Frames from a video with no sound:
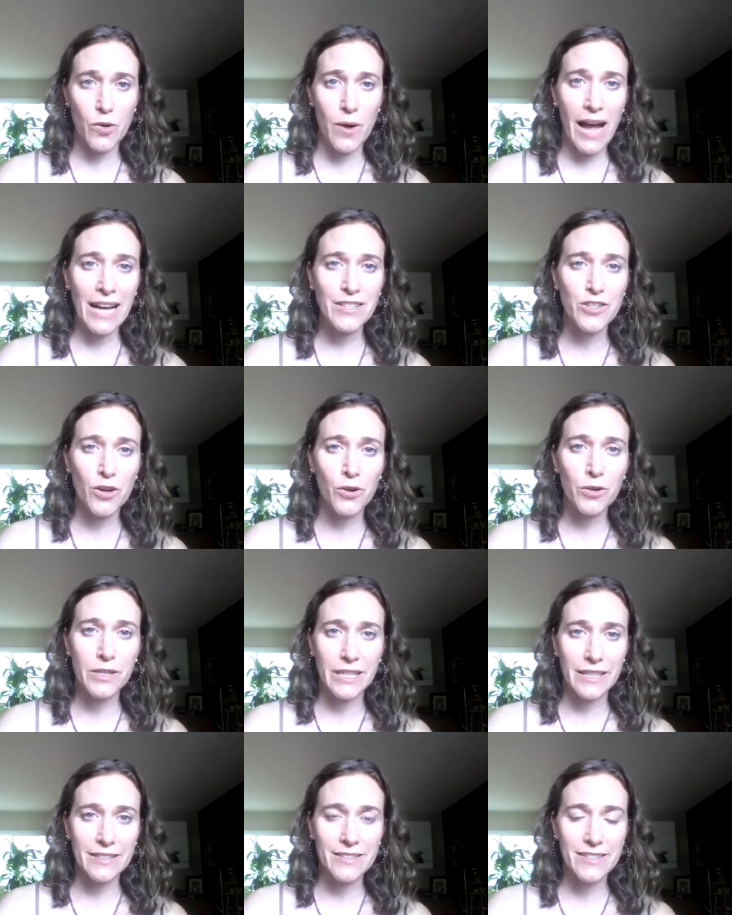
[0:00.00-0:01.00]
As
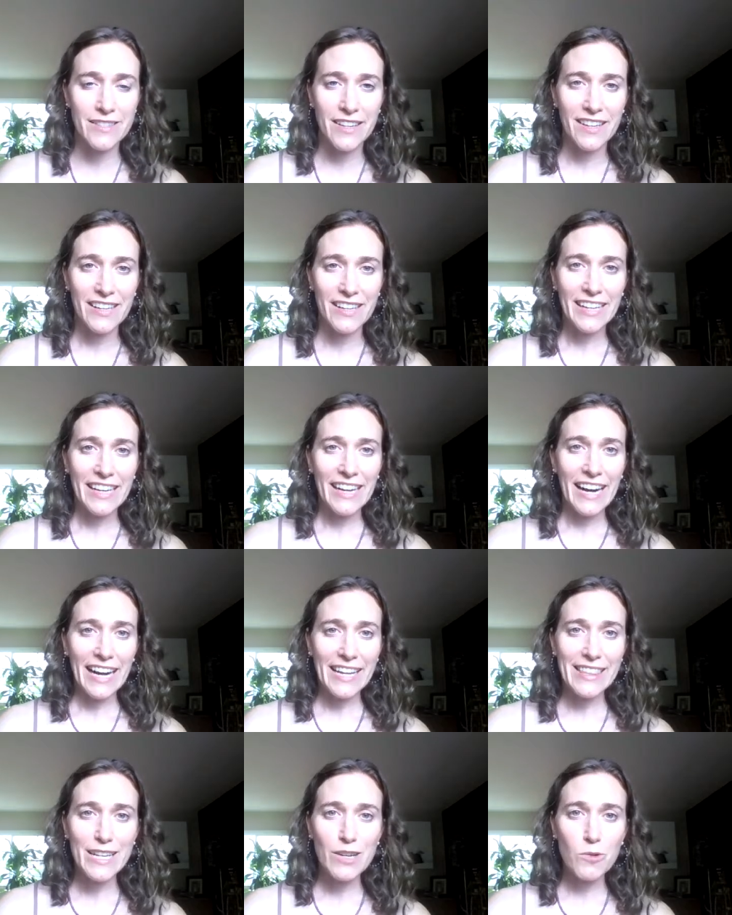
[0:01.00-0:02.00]
yogis,
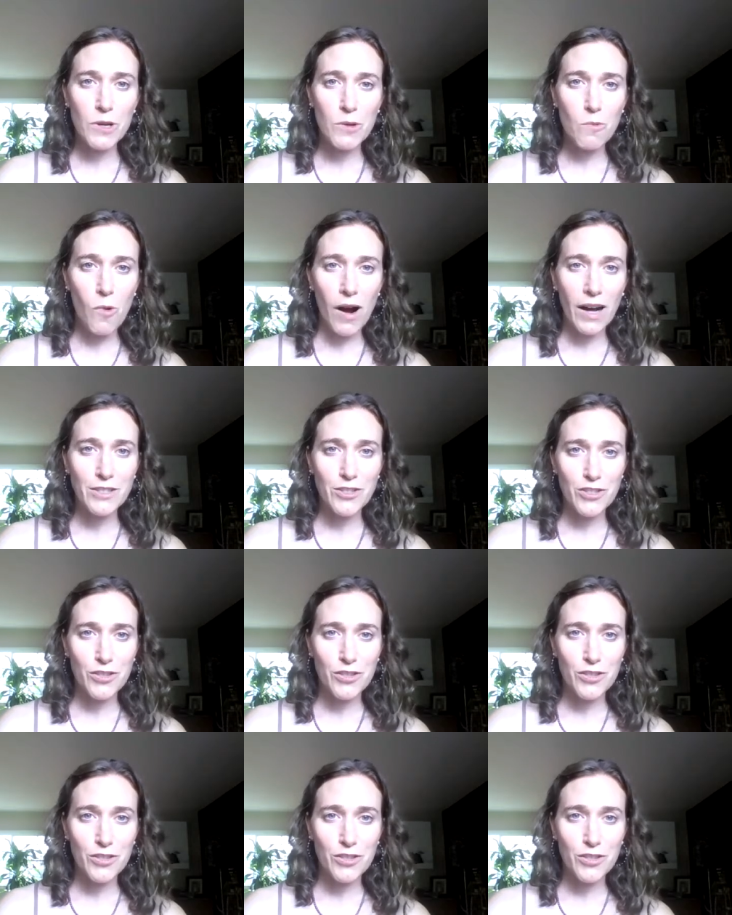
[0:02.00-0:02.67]
I think we want